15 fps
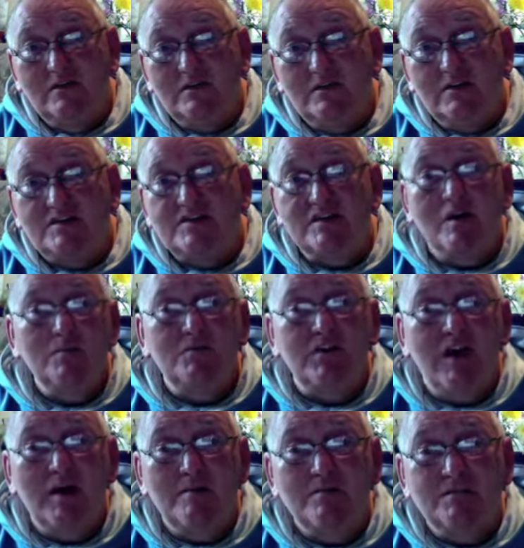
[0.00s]
that
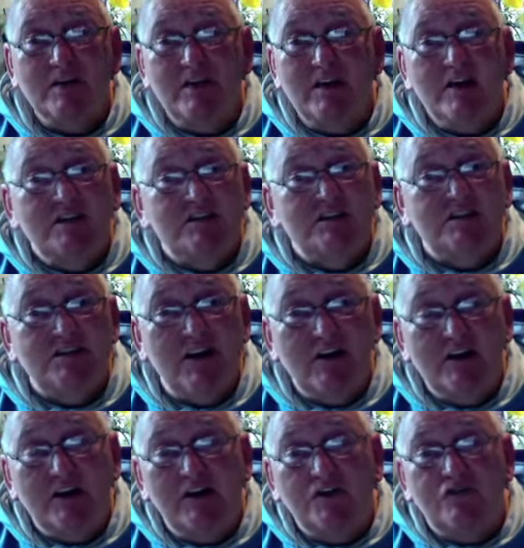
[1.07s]
sometimes in
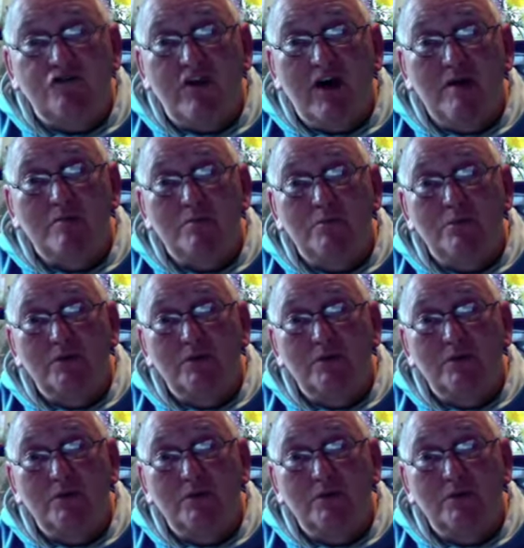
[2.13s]
entertaining a tramp,